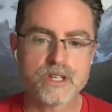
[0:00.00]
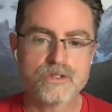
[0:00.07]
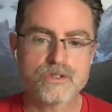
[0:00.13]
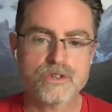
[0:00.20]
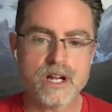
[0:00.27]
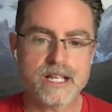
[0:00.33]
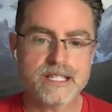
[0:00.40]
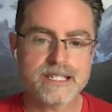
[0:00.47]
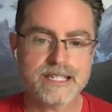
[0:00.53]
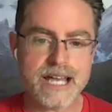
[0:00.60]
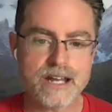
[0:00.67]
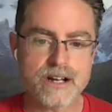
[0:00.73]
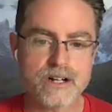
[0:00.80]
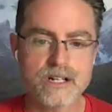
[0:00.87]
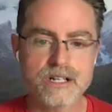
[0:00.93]
trine
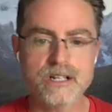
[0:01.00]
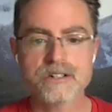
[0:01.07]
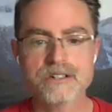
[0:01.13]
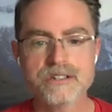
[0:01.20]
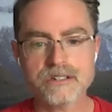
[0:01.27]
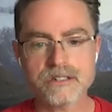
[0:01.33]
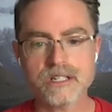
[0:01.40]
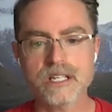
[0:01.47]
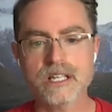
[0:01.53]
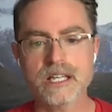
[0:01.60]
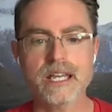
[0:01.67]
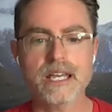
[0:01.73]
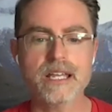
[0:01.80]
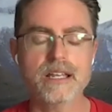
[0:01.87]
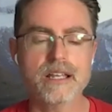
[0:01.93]
Saturn, you're still going
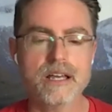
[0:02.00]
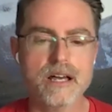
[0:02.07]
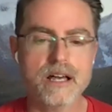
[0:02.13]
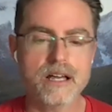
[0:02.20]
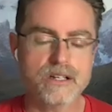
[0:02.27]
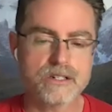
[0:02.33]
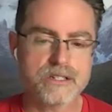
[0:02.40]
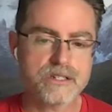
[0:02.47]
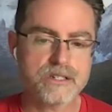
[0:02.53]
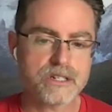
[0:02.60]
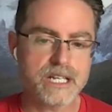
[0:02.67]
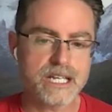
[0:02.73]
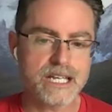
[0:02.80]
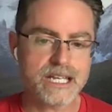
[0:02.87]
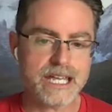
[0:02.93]

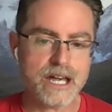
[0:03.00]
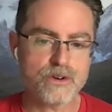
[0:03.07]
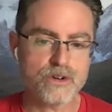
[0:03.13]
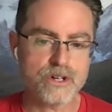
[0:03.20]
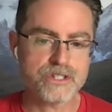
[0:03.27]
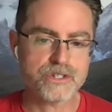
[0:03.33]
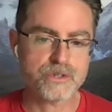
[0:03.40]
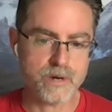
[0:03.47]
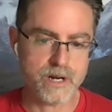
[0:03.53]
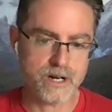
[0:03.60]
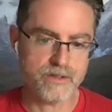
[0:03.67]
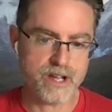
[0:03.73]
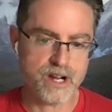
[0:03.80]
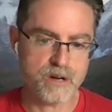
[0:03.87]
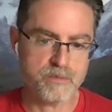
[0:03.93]
to encounter a square
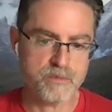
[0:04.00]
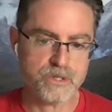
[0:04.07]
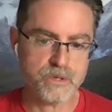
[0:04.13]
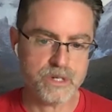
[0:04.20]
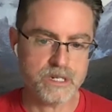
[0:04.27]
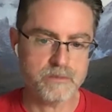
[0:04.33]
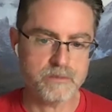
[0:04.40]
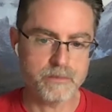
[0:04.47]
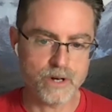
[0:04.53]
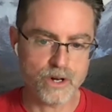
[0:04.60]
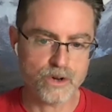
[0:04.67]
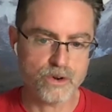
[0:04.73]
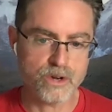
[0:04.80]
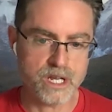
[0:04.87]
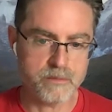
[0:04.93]
there between
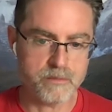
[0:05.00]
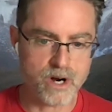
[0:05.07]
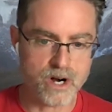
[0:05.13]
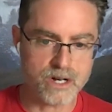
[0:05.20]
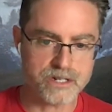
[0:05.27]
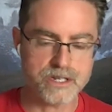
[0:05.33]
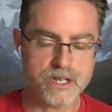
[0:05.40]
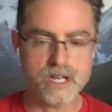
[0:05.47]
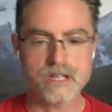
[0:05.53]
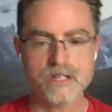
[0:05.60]
Mercury and Mars.